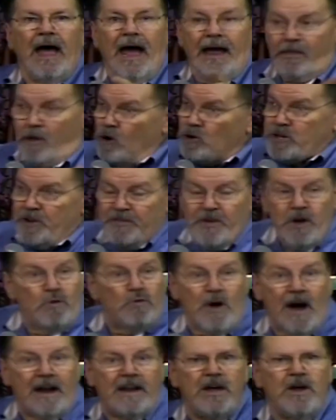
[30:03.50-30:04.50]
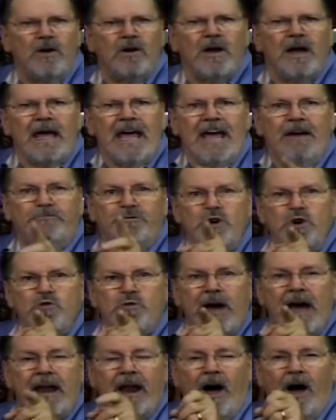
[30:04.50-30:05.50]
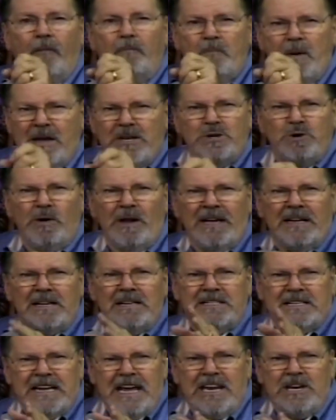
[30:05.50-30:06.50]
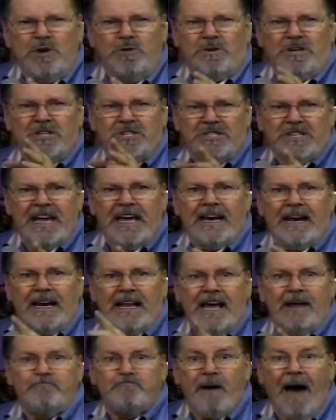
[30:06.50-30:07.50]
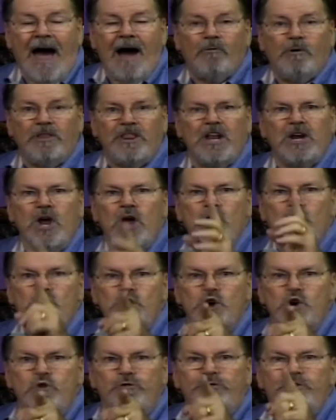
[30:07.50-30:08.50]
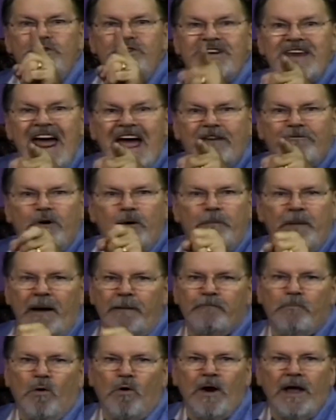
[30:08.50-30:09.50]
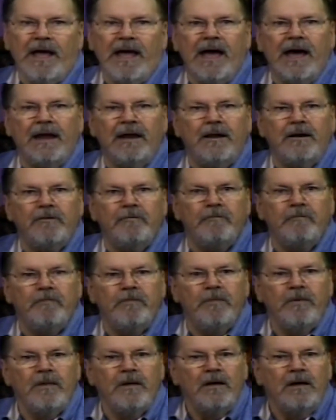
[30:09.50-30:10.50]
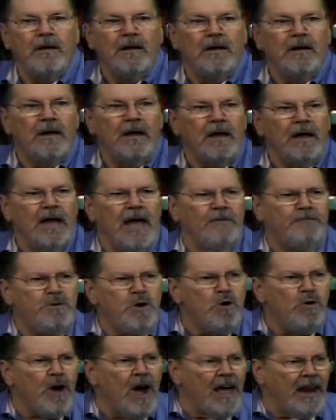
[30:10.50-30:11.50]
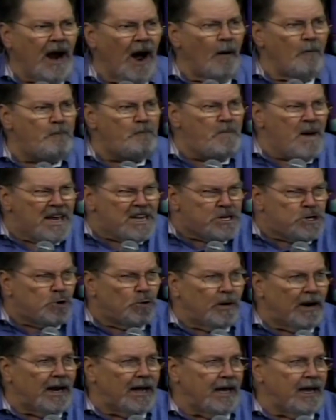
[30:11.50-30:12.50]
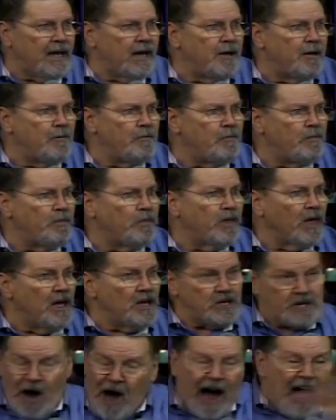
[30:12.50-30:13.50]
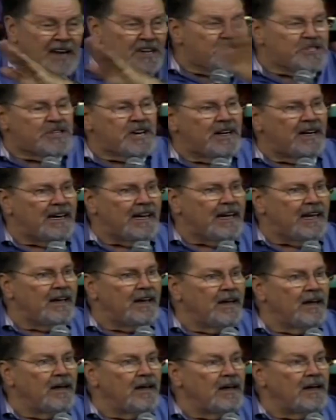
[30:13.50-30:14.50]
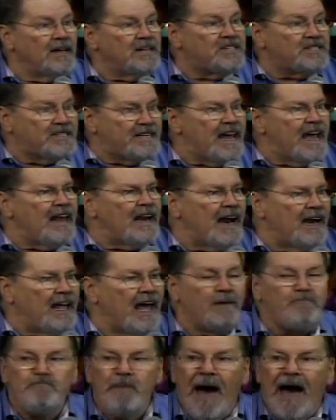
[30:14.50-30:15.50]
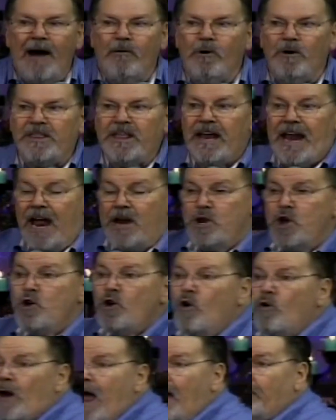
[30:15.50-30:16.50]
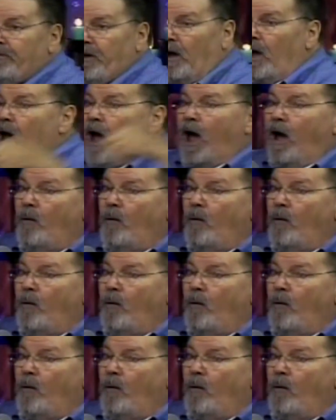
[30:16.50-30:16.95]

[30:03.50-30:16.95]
and those of you right here, if you can habitually continue to sin and get by with it, you've never been born again. If you can habitually, constantly sin and get by with it, and you don't have the